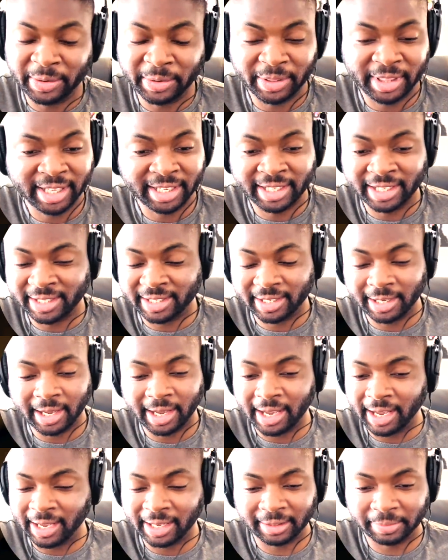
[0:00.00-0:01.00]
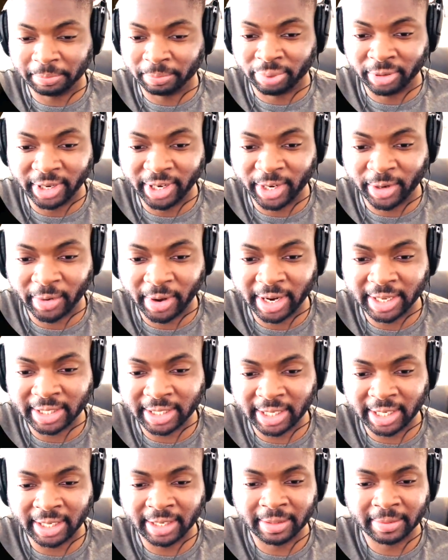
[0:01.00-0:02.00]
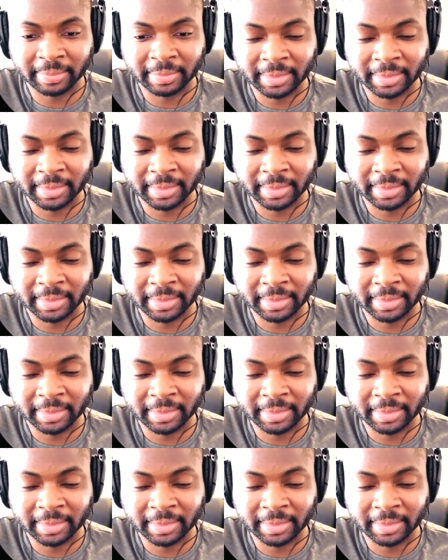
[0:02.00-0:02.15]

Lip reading: This is pretty crazy.